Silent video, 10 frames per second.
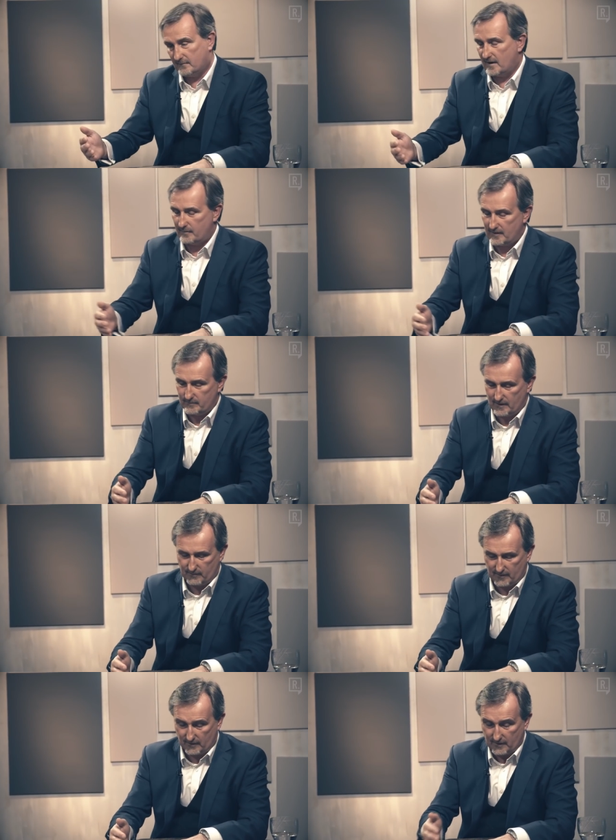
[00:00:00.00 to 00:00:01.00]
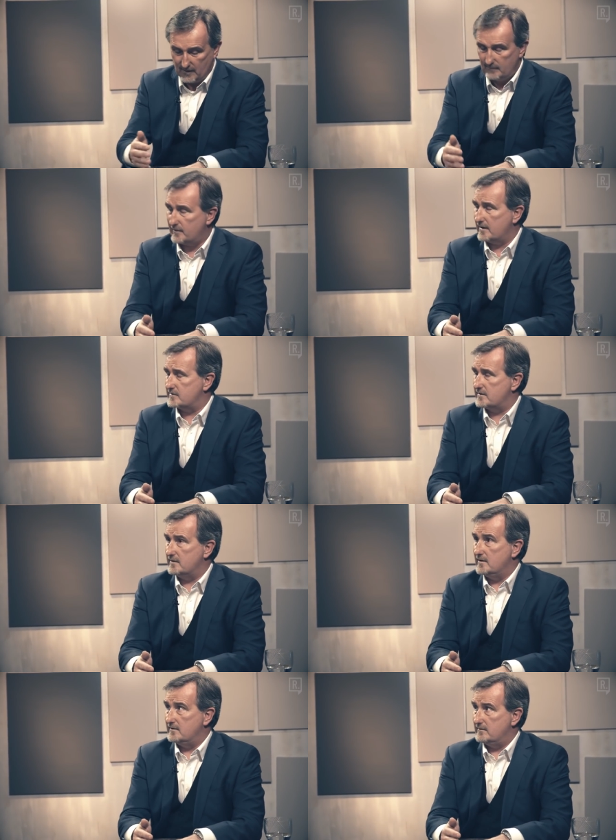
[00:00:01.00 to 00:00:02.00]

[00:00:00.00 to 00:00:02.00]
maybe, maybe not. But actually,